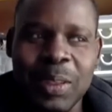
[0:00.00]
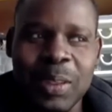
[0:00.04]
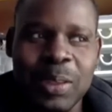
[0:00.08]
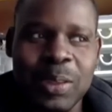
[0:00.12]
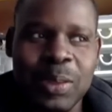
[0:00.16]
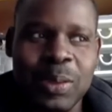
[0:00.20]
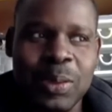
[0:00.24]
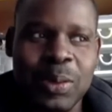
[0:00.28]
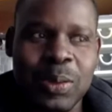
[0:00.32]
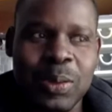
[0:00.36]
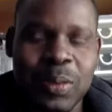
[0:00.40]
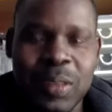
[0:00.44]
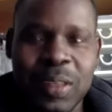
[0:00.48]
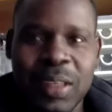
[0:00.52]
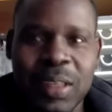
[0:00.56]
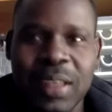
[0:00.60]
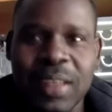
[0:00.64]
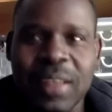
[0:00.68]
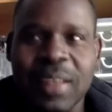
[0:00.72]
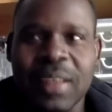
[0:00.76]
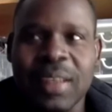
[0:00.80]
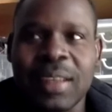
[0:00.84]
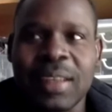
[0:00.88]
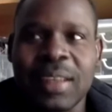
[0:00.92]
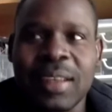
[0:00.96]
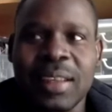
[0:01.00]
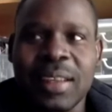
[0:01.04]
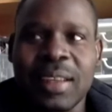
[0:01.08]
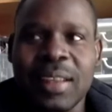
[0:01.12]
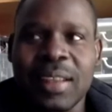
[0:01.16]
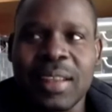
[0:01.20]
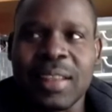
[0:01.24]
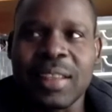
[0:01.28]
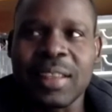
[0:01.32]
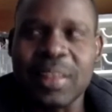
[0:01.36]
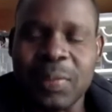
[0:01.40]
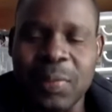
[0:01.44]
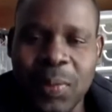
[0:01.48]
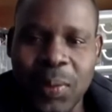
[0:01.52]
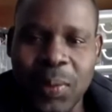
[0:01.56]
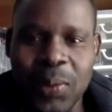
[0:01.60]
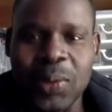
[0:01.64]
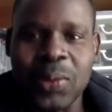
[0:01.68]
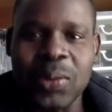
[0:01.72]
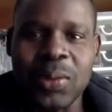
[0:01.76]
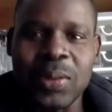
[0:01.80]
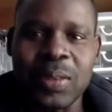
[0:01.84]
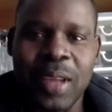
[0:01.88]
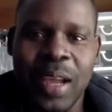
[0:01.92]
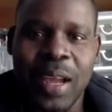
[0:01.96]
to see these
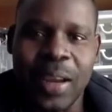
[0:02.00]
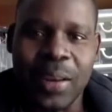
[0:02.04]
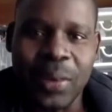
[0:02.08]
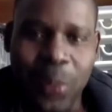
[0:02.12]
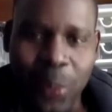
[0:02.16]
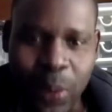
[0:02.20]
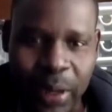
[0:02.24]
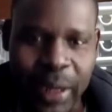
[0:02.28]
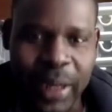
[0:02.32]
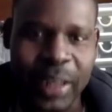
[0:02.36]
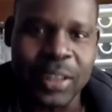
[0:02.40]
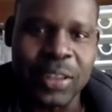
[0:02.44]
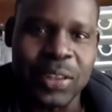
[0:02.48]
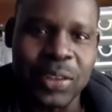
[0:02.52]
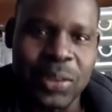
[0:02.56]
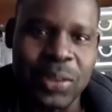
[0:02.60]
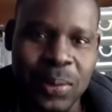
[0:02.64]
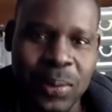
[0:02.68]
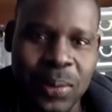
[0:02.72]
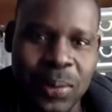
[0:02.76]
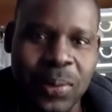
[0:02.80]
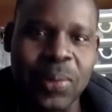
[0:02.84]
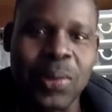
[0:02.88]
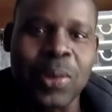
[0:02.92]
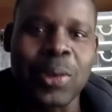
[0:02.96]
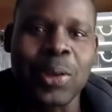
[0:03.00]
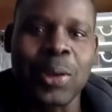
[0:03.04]
photos and connect to